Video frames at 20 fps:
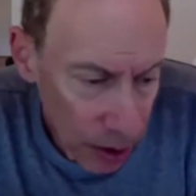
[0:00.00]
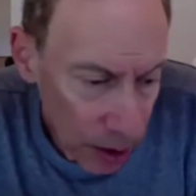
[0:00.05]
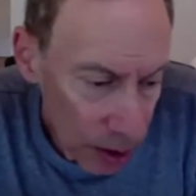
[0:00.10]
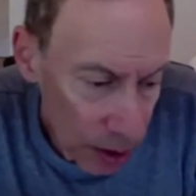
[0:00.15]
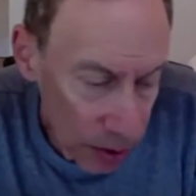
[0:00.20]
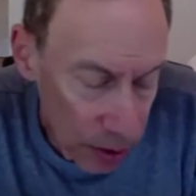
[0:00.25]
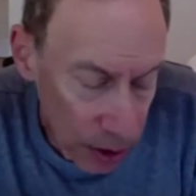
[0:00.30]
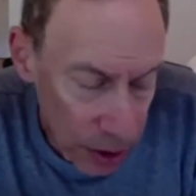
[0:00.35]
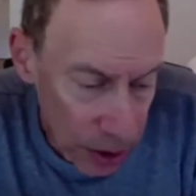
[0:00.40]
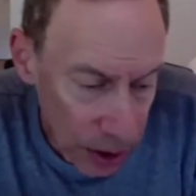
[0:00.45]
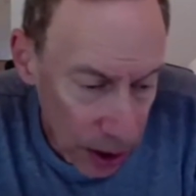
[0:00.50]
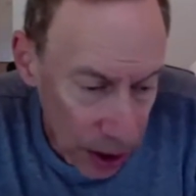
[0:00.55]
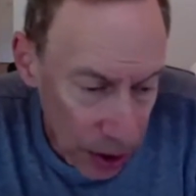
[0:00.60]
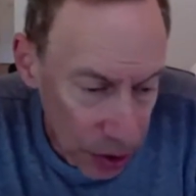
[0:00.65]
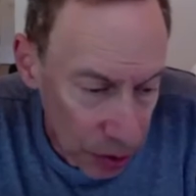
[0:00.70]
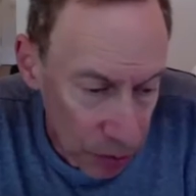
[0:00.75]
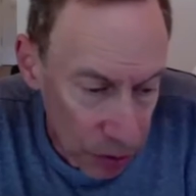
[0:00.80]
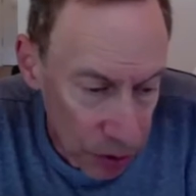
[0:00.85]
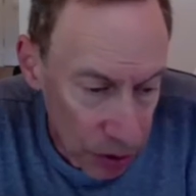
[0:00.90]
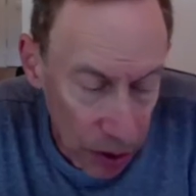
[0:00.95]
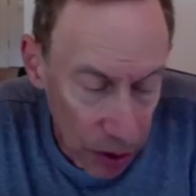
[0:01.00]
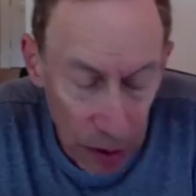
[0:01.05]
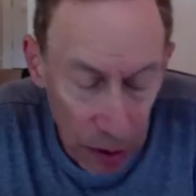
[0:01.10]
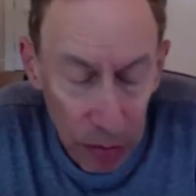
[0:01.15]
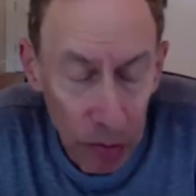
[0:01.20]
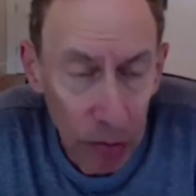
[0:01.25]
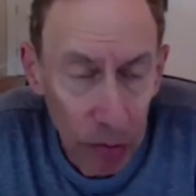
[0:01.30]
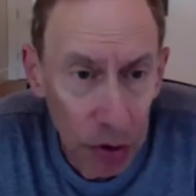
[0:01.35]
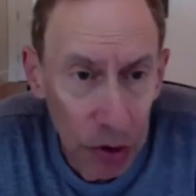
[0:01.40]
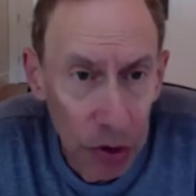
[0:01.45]
In this case, it was
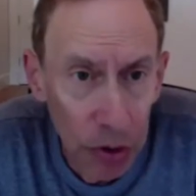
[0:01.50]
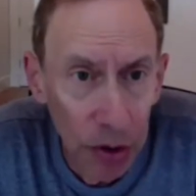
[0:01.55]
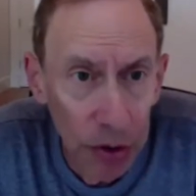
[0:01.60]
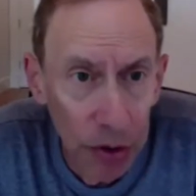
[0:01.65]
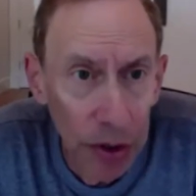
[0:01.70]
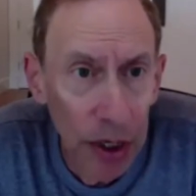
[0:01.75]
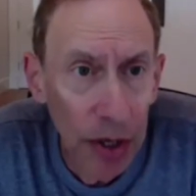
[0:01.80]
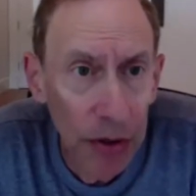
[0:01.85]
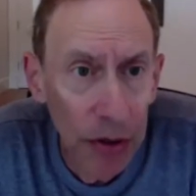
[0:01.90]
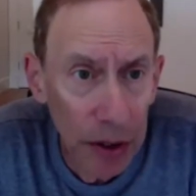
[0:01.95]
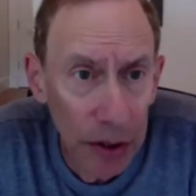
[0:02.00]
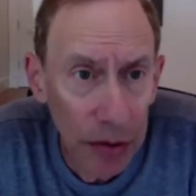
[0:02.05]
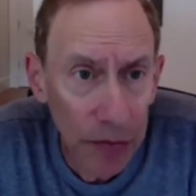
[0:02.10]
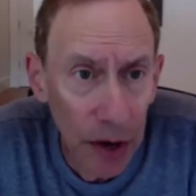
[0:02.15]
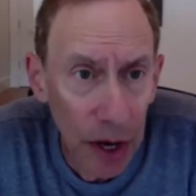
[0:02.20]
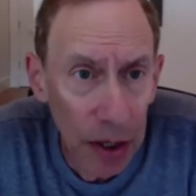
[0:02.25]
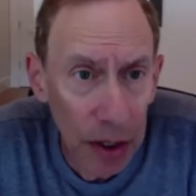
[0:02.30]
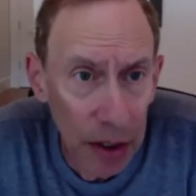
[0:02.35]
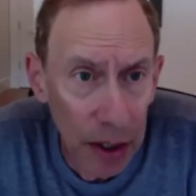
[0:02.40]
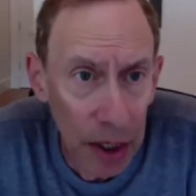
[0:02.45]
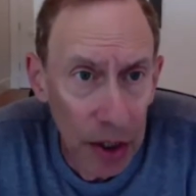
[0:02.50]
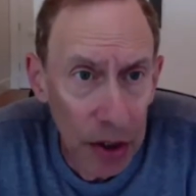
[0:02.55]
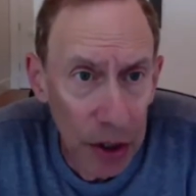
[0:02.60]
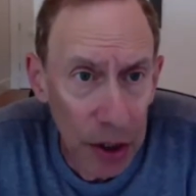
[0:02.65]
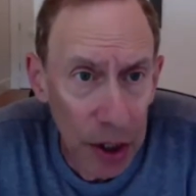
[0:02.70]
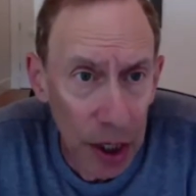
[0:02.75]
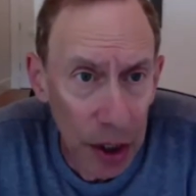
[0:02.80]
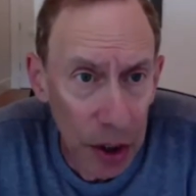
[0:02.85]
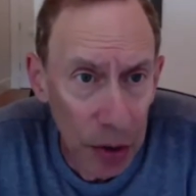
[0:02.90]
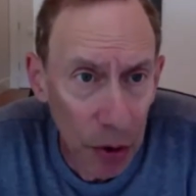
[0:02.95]
what's called an ethylene vinyl
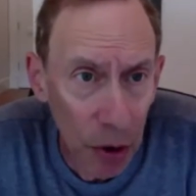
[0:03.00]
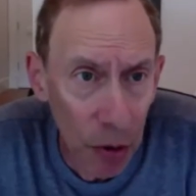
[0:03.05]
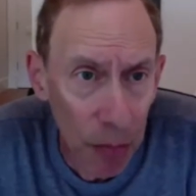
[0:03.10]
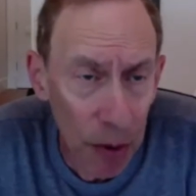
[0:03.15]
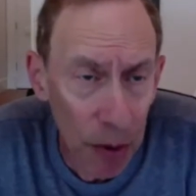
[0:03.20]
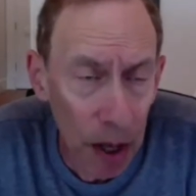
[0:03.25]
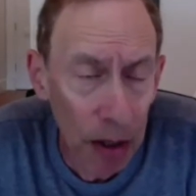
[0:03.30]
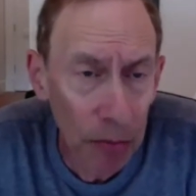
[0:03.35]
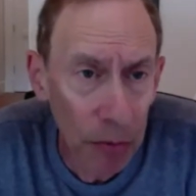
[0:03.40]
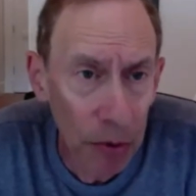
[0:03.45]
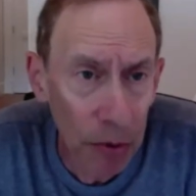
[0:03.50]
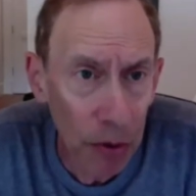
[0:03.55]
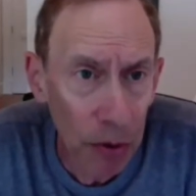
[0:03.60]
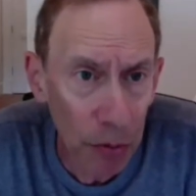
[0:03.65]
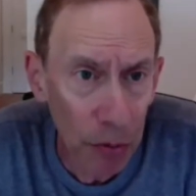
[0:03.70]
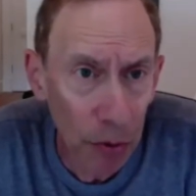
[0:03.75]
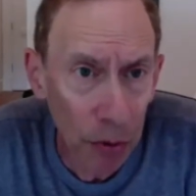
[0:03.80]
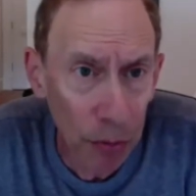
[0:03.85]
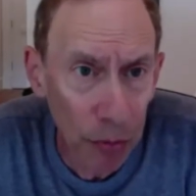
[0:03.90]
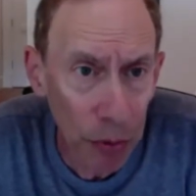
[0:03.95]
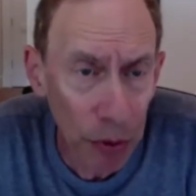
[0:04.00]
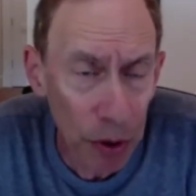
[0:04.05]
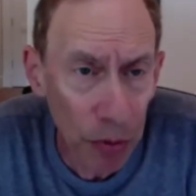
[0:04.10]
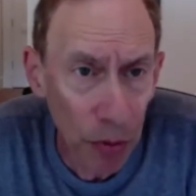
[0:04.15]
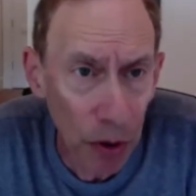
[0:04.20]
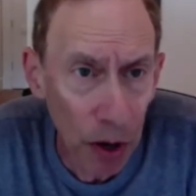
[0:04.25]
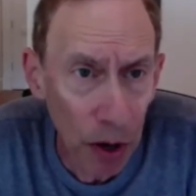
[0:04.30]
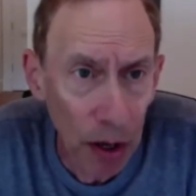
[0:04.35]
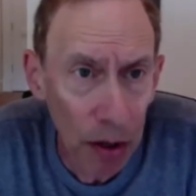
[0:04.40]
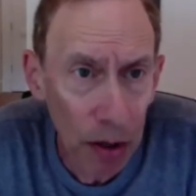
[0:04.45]
acetate copolymer that worked pretty
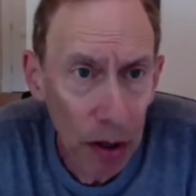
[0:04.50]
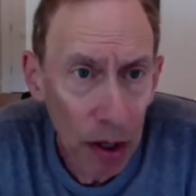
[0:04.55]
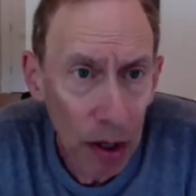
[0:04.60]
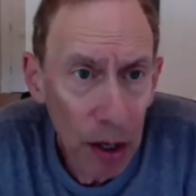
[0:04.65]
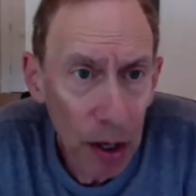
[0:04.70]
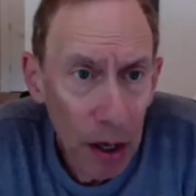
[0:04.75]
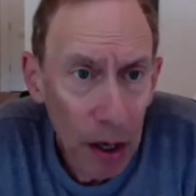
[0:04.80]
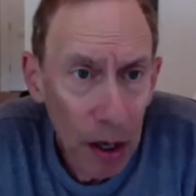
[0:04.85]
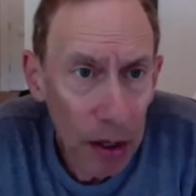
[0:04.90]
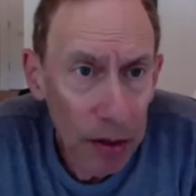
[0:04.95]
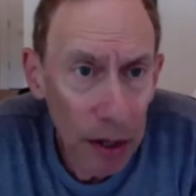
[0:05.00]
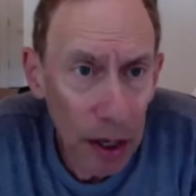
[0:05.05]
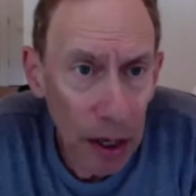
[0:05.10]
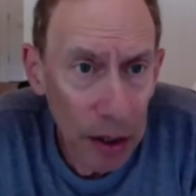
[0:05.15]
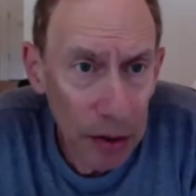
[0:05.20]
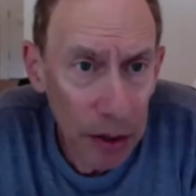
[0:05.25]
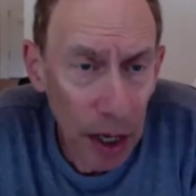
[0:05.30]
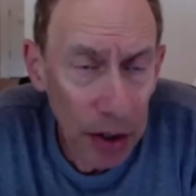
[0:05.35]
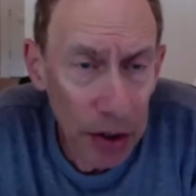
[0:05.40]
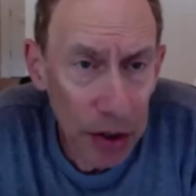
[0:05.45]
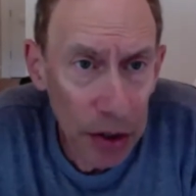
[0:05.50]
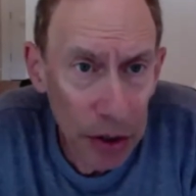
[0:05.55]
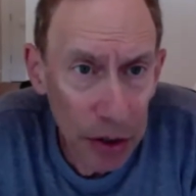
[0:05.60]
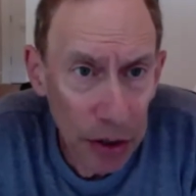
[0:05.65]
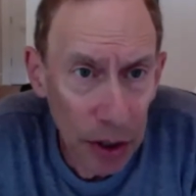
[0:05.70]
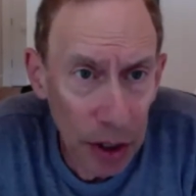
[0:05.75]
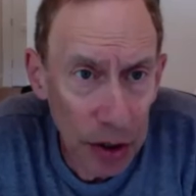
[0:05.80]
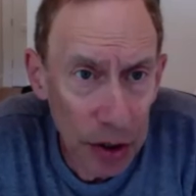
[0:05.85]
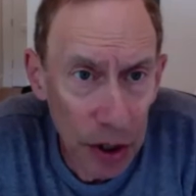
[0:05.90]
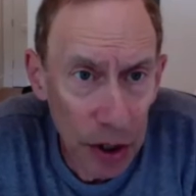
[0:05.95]
well, and
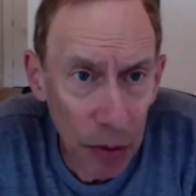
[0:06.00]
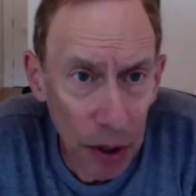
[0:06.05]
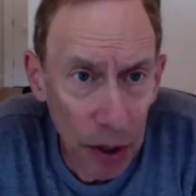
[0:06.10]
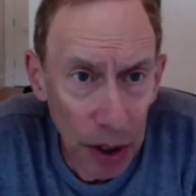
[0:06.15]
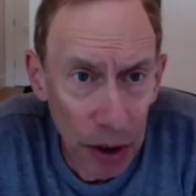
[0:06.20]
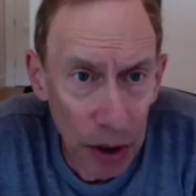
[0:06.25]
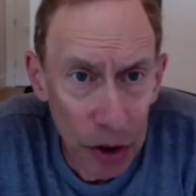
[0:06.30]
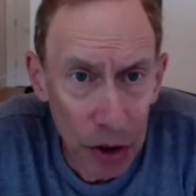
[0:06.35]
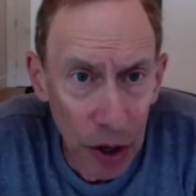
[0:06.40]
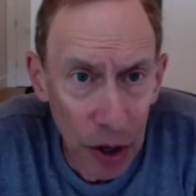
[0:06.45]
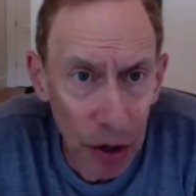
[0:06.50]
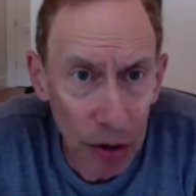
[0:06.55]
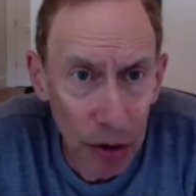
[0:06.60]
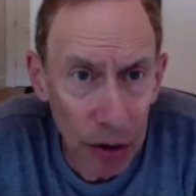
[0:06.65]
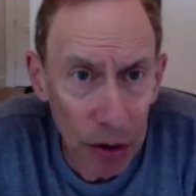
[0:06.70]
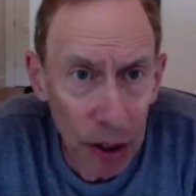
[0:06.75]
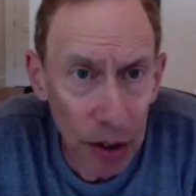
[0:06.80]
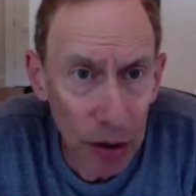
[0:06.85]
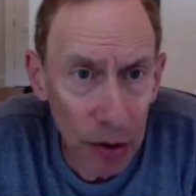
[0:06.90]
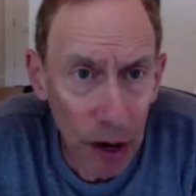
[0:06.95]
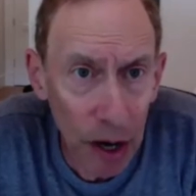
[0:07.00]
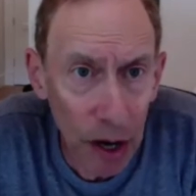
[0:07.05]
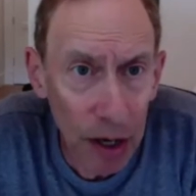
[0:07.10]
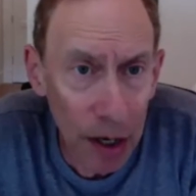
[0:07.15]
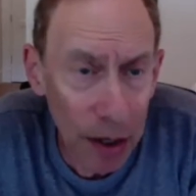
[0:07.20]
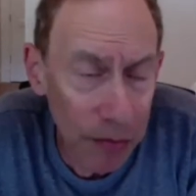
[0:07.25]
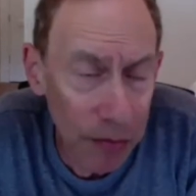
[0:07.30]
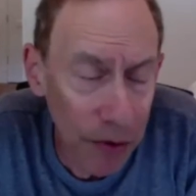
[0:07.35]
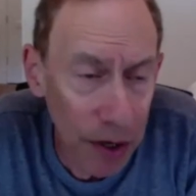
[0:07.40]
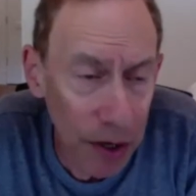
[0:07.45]
that's how I got started. Later on,
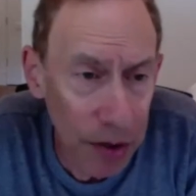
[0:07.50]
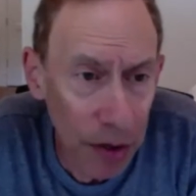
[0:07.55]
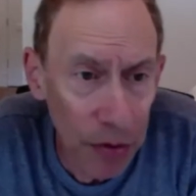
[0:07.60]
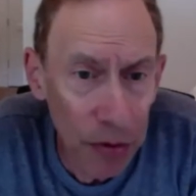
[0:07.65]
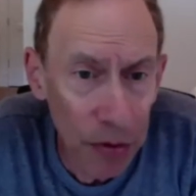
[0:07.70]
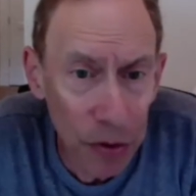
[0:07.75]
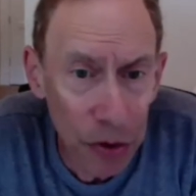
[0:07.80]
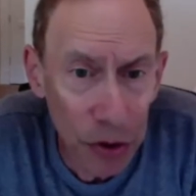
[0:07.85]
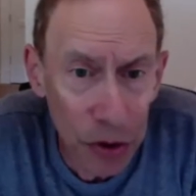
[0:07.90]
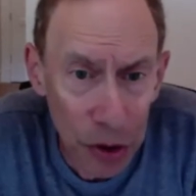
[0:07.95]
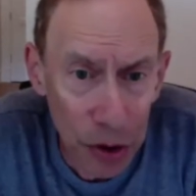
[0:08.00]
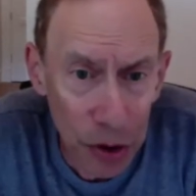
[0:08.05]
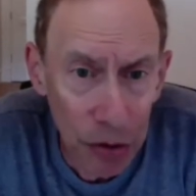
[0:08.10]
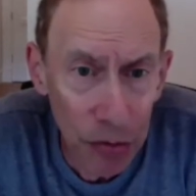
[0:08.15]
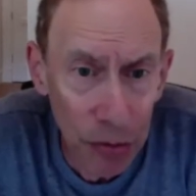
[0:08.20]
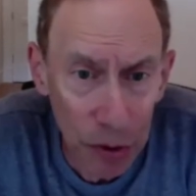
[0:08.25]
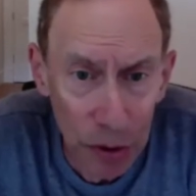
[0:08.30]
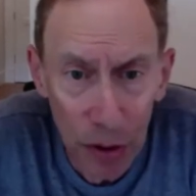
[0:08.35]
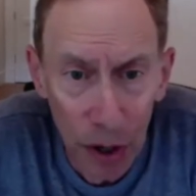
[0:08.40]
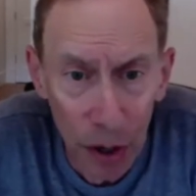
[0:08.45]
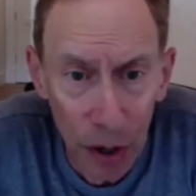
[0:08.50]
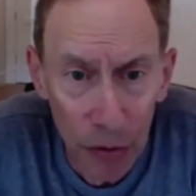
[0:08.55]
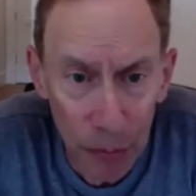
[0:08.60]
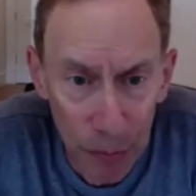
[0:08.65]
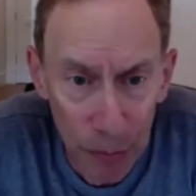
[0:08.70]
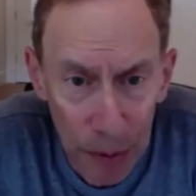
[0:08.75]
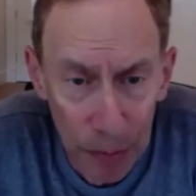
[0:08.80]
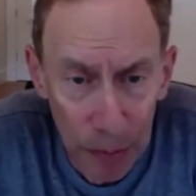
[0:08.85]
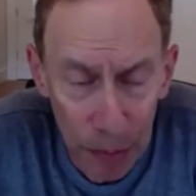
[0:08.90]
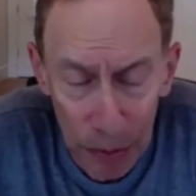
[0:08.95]
I'd find others too, and other
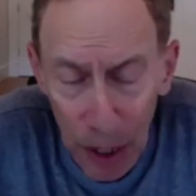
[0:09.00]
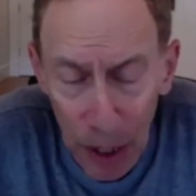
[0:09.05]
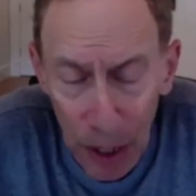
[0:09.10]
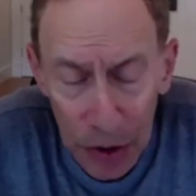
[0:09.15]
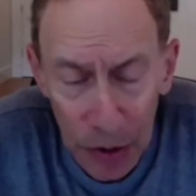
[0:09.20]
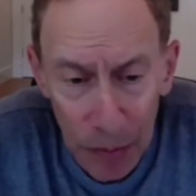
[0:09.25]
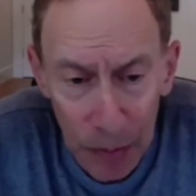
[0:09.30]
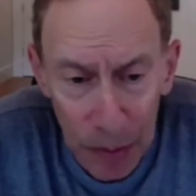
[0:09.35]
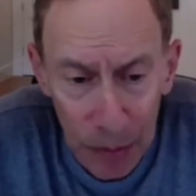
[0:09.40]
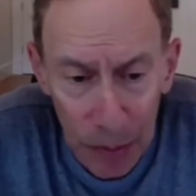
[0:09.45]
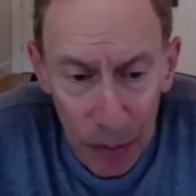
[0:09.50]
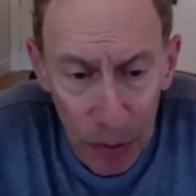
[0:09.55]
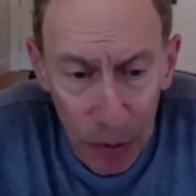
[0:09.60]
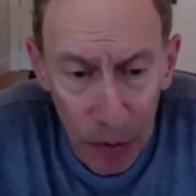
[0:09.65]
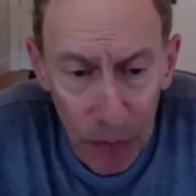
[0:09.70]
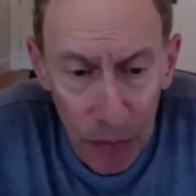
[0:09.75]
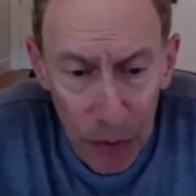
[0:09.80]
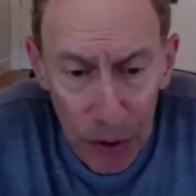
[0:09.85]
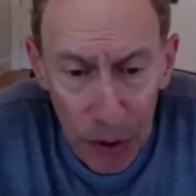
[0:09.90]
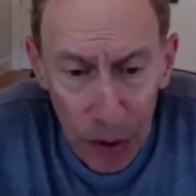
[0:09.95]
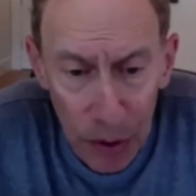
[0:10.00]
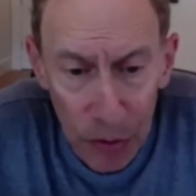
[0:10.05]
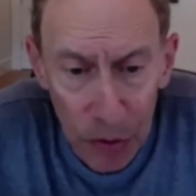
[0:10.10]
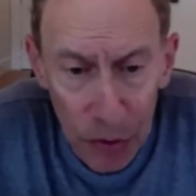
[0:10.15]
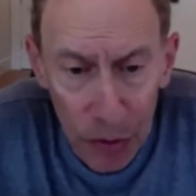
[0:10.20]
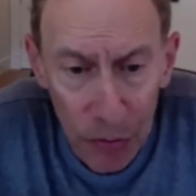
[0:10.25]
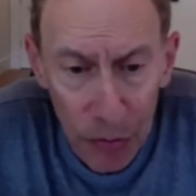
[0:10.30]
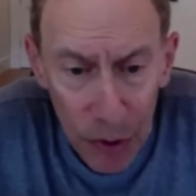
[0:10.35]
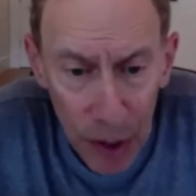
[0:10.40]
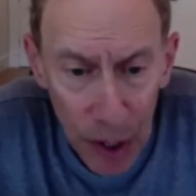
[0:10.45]
people, lots of people over the years
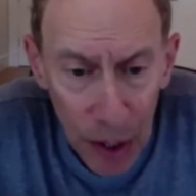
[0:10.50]
have,